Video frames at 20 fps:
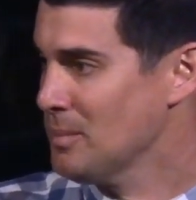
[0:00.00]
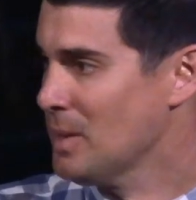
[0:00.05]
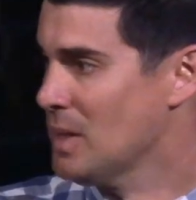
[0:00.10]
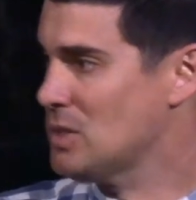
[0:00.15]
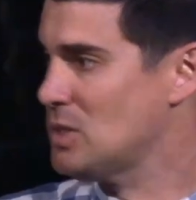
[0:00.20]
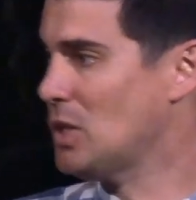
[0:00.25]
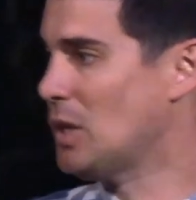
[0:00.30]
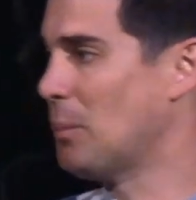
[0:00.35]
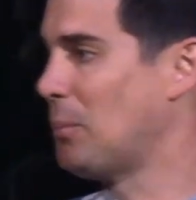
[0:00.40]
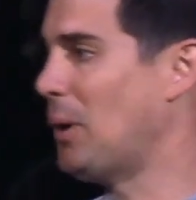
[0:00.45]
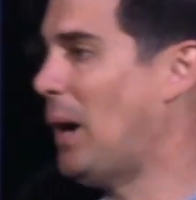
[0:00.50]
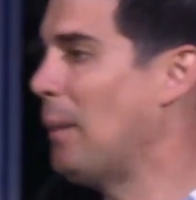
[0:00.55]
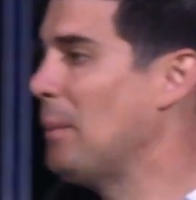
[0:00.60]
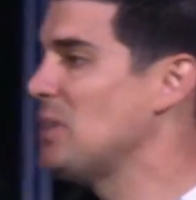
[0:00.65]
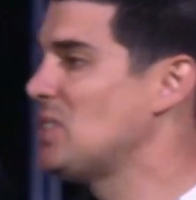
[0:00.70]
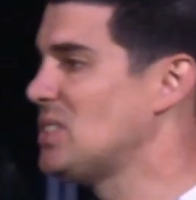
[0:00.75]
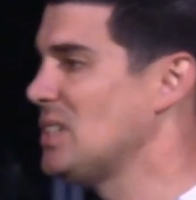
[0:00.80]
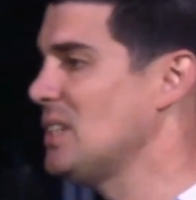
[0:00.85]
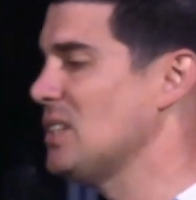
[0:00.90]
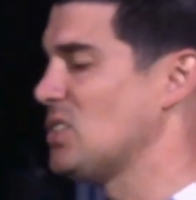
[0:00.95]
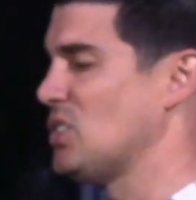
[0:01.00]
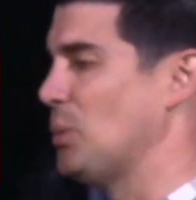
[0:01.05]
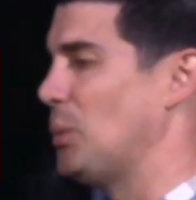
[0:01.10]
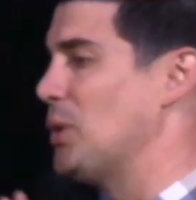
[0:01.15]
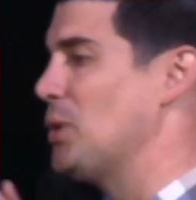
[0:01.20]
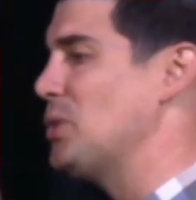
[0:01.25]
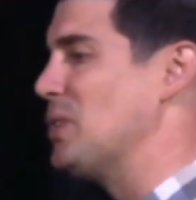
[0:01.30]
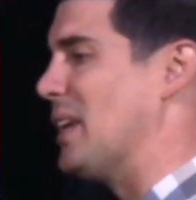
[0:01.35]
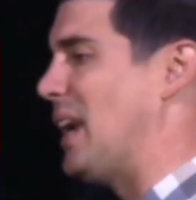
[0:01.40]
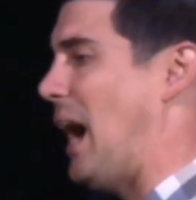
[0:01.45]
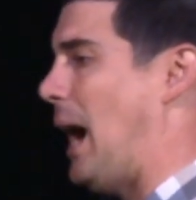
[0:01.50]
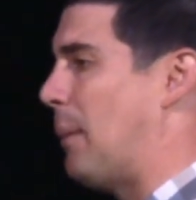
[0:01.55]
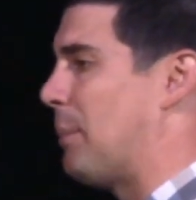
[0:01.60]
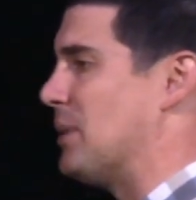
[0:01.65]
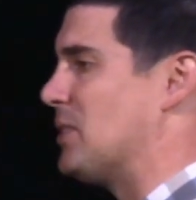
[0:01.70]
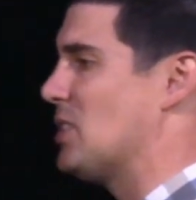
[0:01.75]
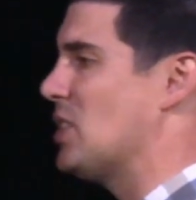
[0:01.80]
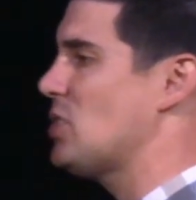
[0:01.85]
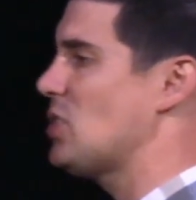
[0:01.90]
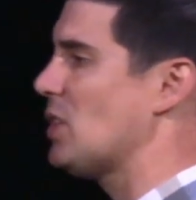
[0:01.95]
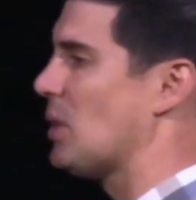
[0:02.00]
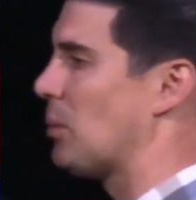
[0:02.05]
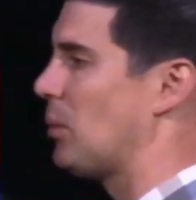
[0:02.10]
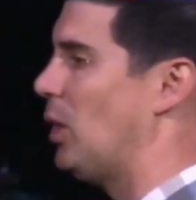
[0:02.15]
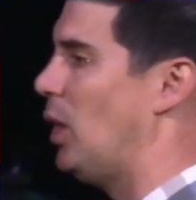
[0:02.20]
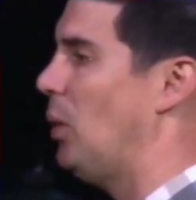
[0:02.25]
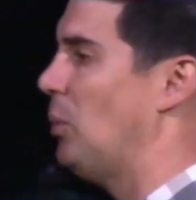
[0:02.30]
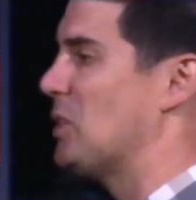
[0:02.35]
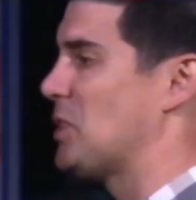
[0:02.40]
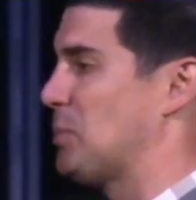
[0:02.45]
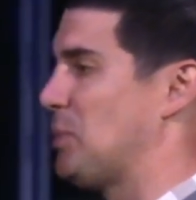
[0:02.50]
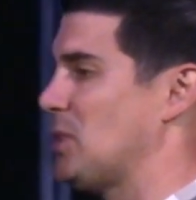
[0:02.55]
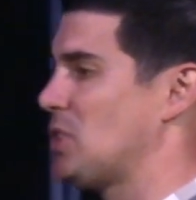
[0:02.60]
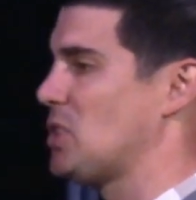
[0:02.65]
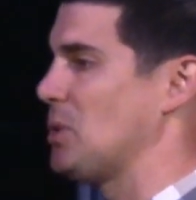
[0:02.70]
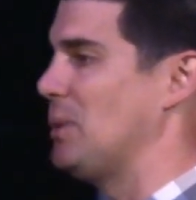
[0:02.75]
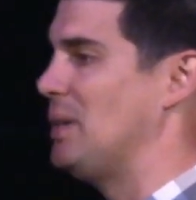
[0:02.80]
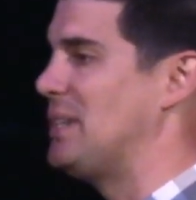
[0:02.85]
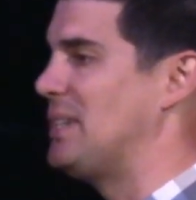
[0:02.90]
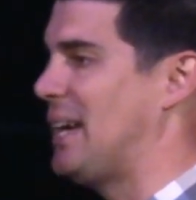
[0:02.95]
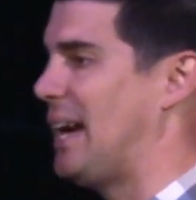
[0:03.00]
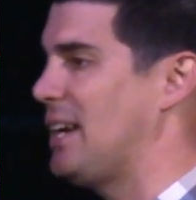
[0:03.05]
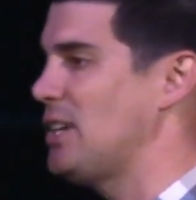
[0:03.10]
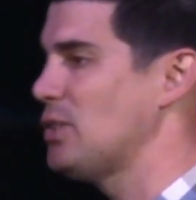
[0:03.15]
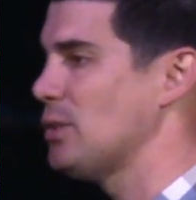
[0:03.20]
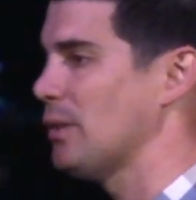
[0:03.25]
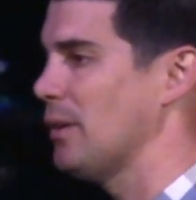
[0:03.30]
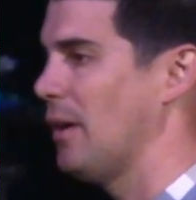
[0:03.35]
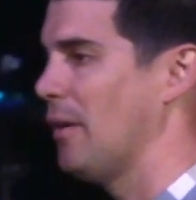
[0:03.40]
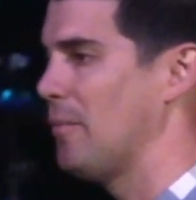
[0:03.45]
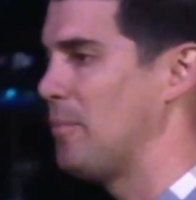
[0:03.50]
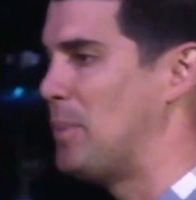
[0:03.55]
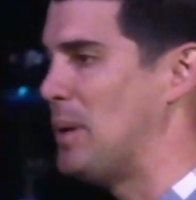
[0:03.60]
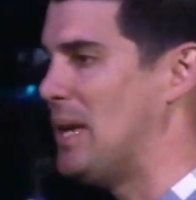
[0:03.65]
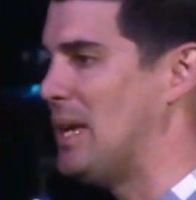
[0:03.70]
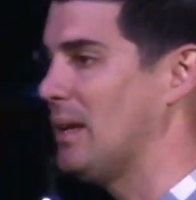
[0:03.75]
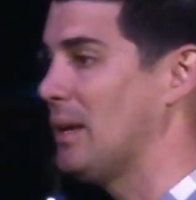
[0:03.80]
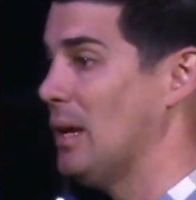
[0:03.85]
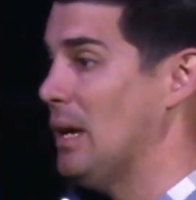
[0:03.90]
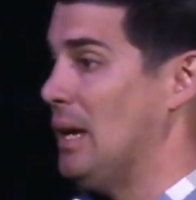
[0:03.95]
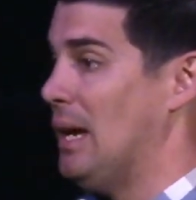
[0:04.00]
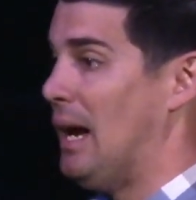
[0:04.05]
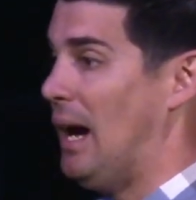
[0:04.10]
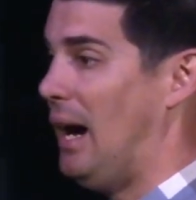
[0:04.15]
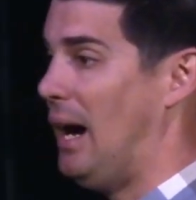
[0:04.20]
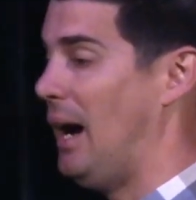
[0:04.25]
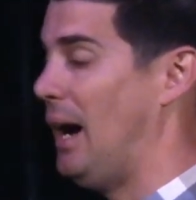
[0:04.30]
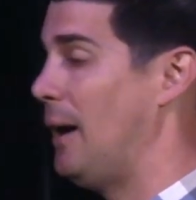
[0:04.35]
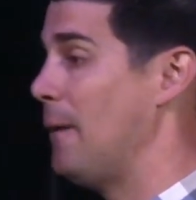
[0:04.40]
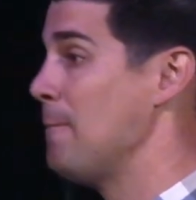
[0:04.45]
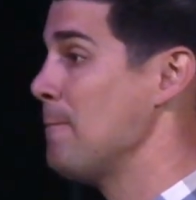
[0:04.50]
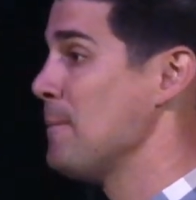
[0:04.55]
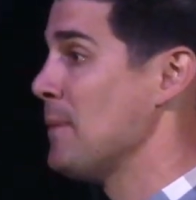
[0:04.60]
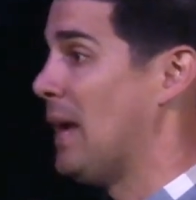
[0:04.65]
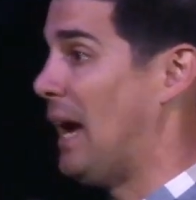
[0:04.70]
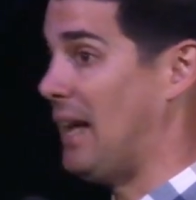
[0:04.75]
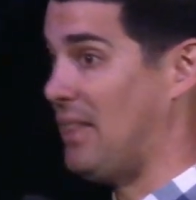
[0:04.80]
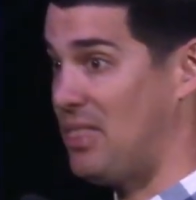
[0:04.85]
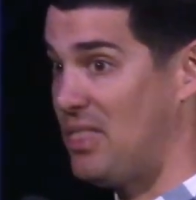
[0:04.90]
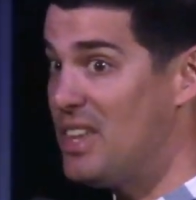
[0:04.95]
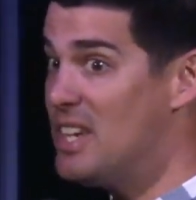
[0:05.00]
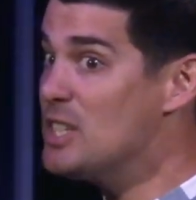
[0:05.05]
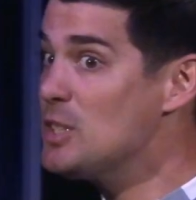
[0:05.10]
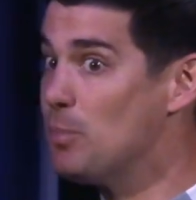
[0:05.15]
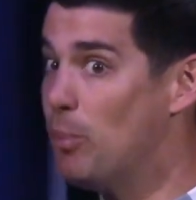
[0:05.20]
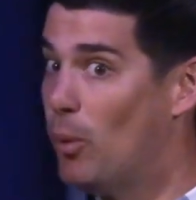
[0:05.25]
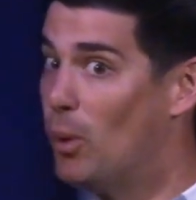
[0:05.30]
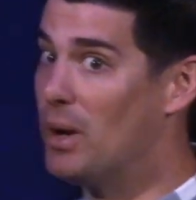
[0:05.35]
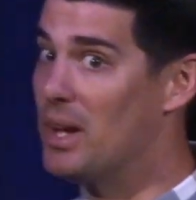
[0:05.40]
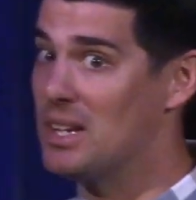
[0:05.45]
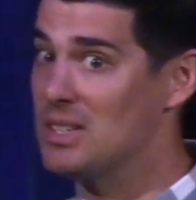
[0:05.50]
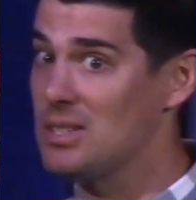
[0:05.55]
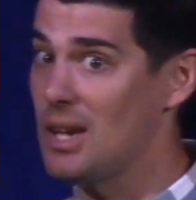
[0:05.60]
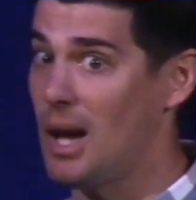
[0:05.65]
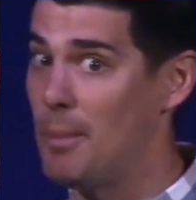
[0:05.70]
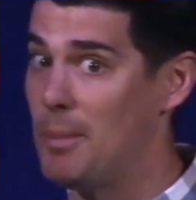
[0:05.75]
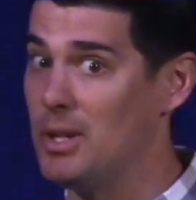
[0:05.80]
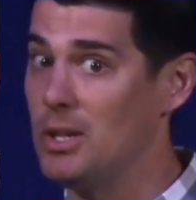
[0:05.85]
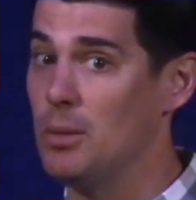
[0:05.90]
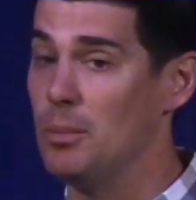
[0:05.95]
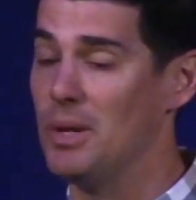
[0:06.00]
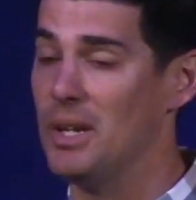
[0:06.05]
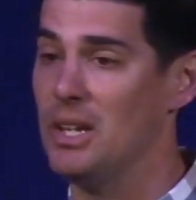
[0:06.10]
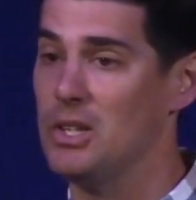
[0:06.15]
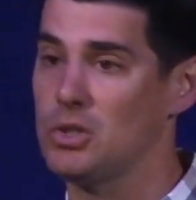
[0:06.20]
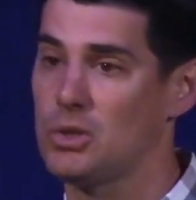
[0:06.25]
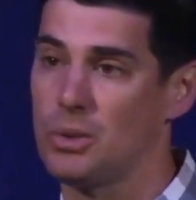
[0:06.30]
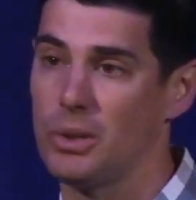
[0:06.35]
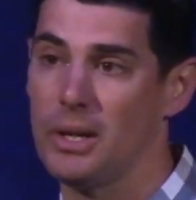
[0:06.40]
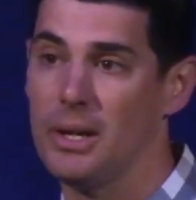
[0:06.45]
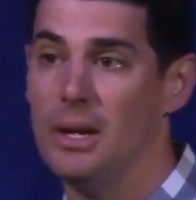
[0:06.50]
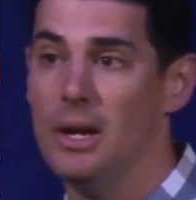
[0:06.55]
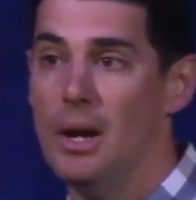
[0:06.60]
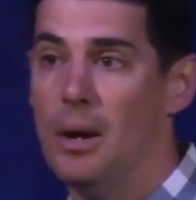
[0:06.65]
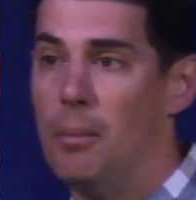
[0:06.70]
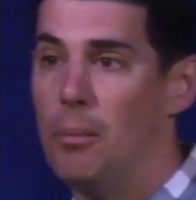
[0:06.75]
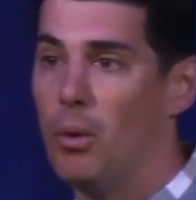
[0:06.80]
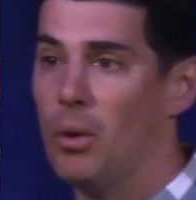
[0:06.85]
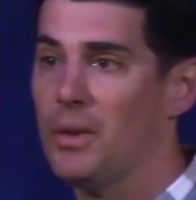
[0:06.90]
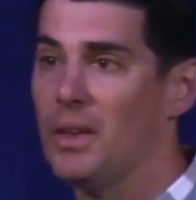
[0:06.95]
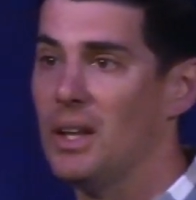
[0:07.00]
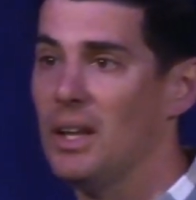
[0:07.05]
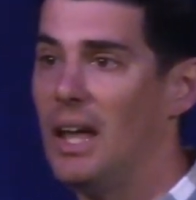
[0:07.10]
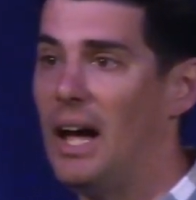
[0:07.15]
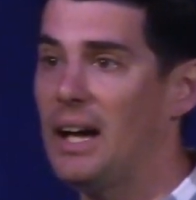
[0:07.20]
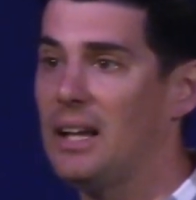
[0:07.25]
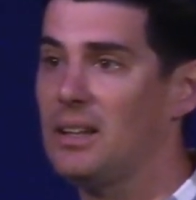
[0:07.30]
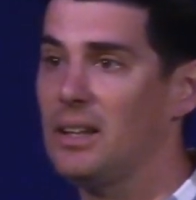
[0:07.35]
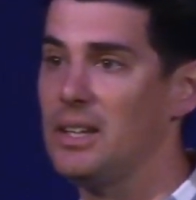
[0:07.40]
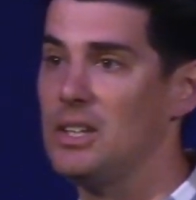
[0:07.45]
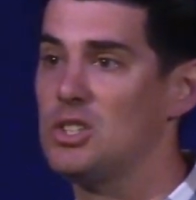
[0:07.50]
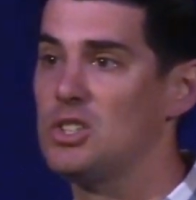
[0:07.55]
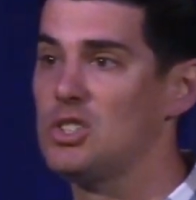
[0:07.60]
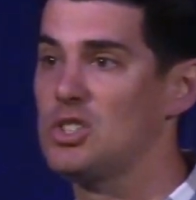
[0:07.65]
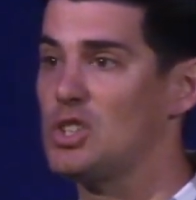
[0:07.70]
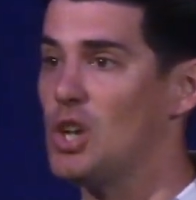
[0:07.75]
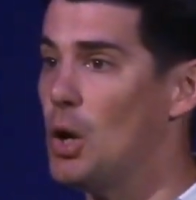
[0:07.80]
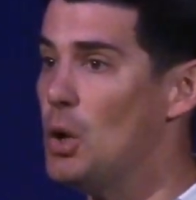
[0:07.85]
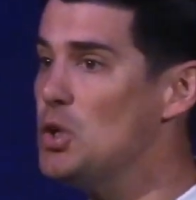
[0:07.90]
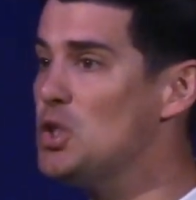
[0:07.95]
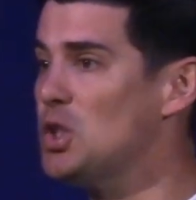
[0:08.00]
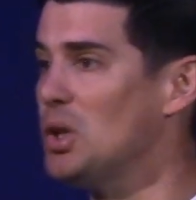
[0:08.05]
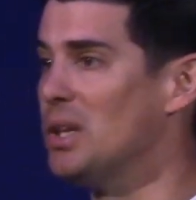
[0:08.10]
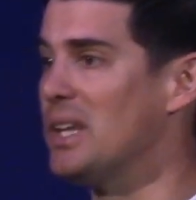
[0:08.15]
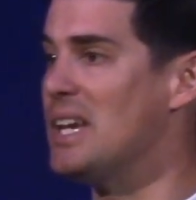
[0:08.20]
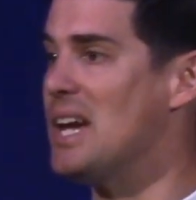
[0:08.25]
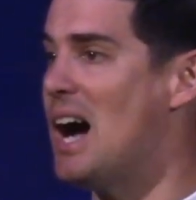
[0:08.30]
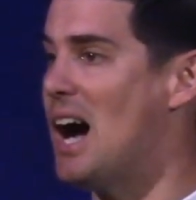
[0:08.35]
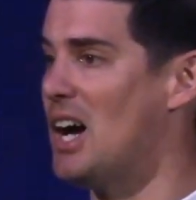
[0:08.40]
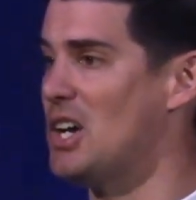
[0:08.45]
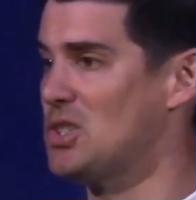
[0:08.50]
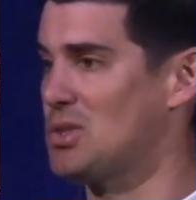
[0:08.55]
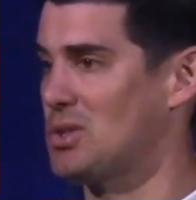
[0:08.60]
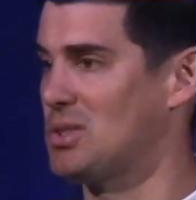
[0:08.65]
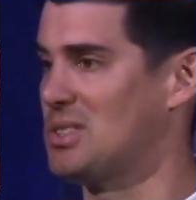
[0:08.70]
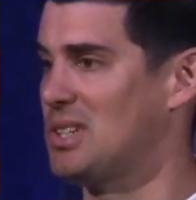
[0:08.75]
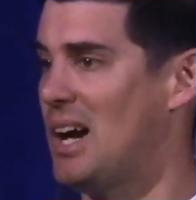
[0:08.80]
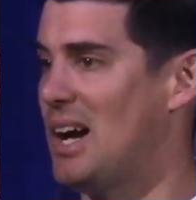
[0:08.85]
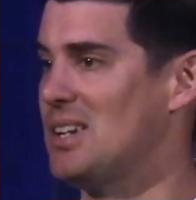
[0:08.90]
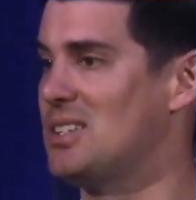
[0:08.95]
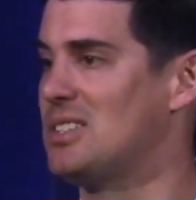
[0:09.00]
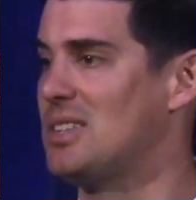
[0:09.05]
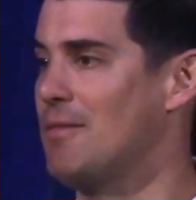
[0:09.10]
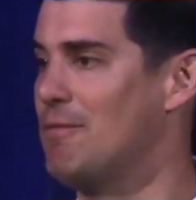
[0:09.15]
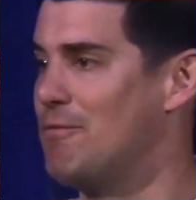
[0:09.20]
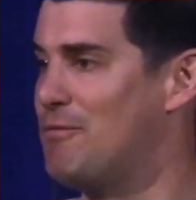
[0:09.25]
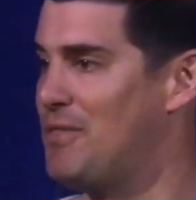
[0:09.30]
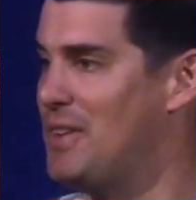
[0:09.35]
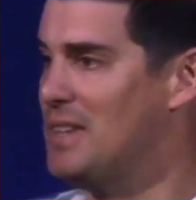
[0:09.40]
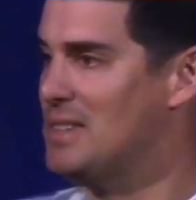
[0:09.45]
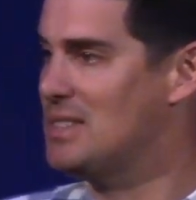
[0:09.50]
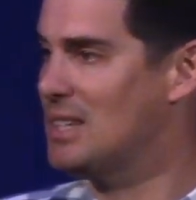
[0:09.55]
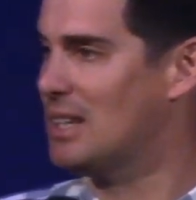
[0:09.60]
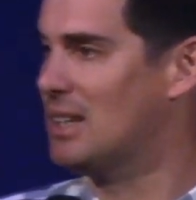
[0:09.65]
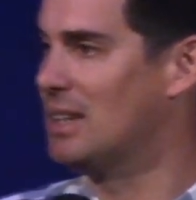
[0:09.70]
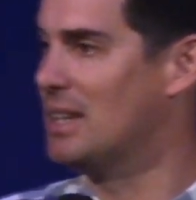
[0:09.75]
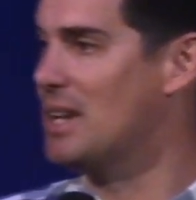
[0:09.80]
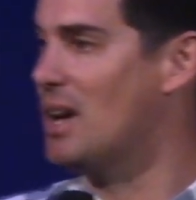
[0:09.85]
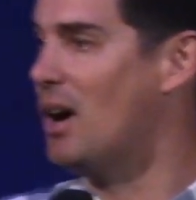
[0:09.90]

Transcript: And so you're probably seen as someone who's in opposition to Rome, which puts you in danger of being, at this point in time in human history, more than likely socially ostracized than physically